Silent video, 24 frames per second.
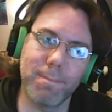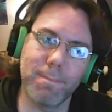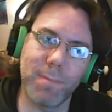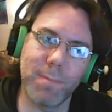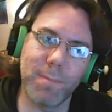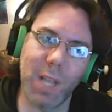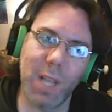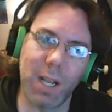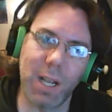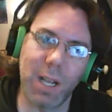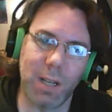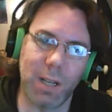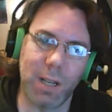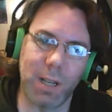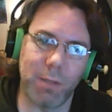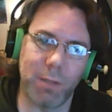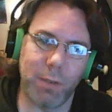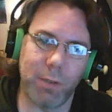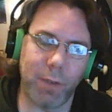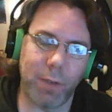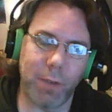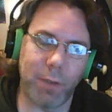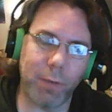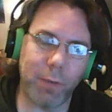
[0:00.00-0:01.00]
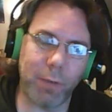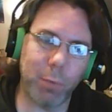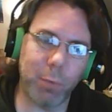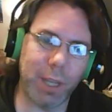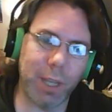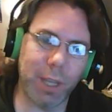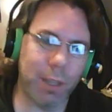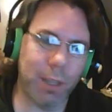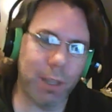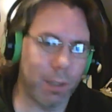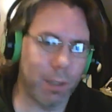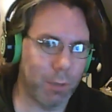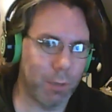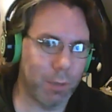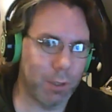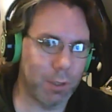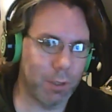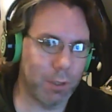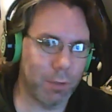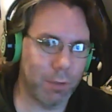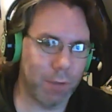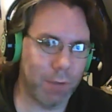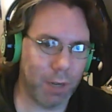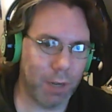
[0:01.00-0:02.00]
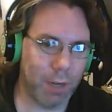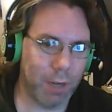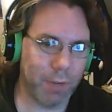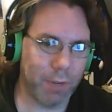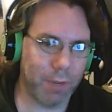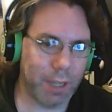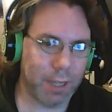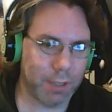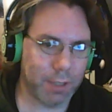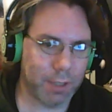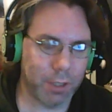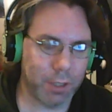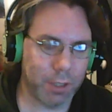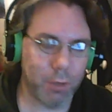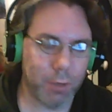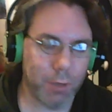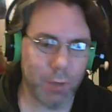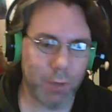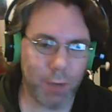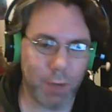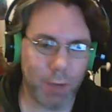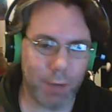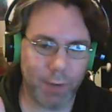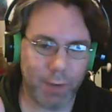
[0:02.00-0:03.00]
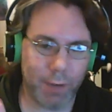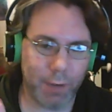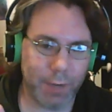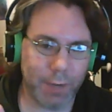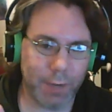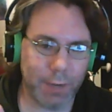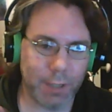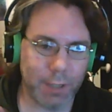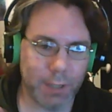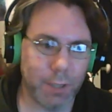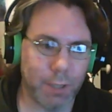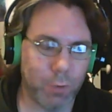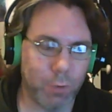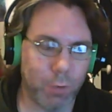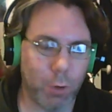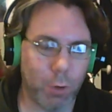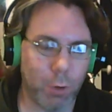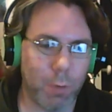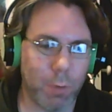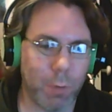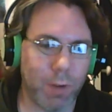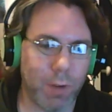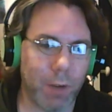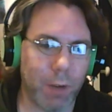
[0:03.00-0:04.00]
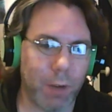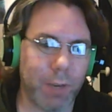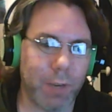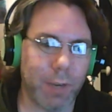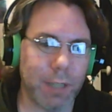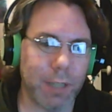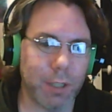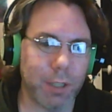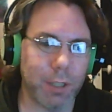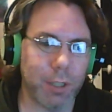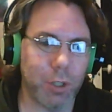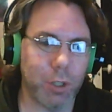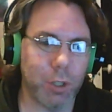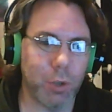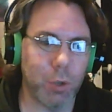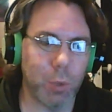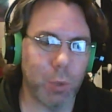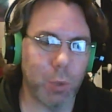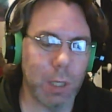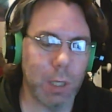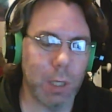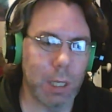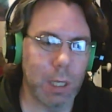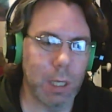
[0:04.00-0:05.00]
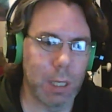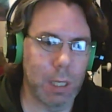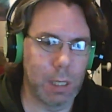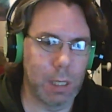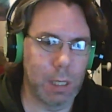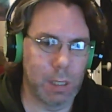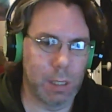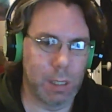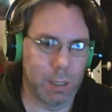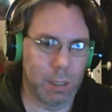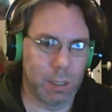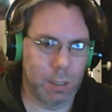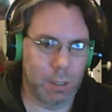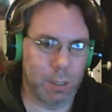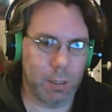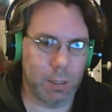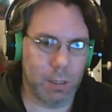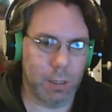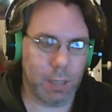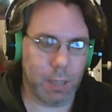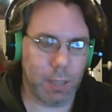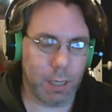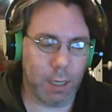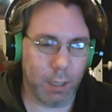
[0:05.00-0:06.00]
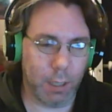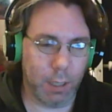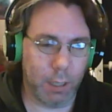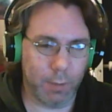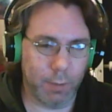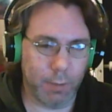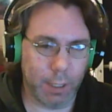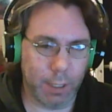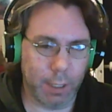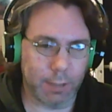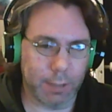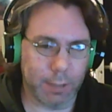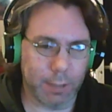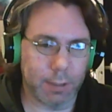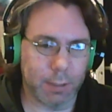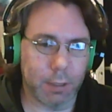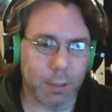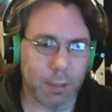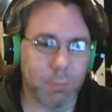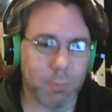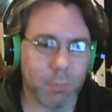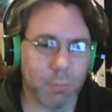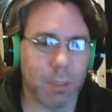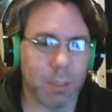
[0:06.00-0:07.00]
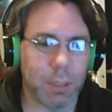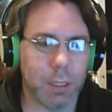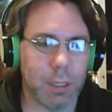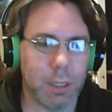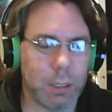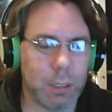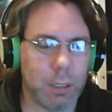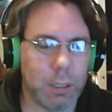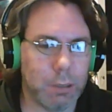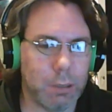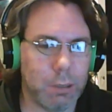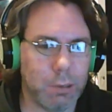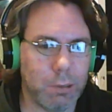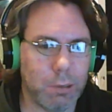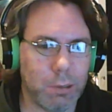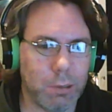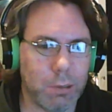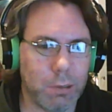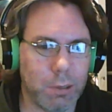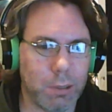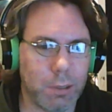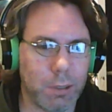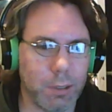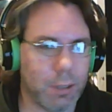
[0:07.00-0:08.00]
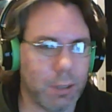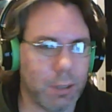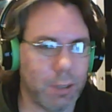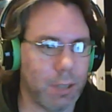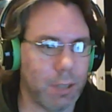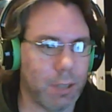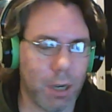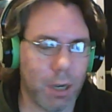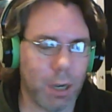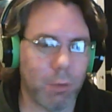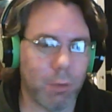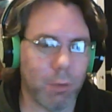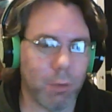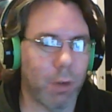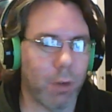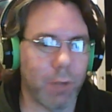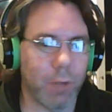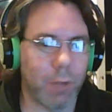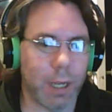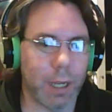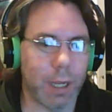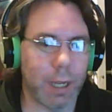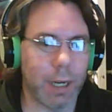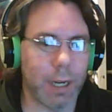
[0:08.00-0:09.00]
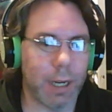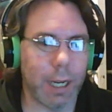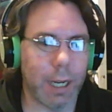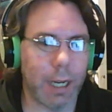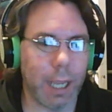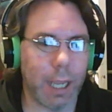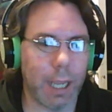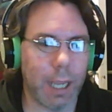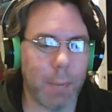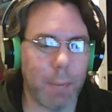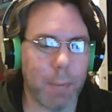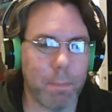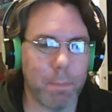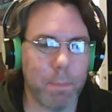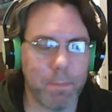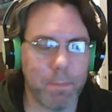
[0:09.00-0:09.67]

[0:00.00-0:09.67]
If you've ever played the original Final Fantasy II, not Final Fantasy IV, but Final Fantasy II, that leveling system does not work for that kind of game.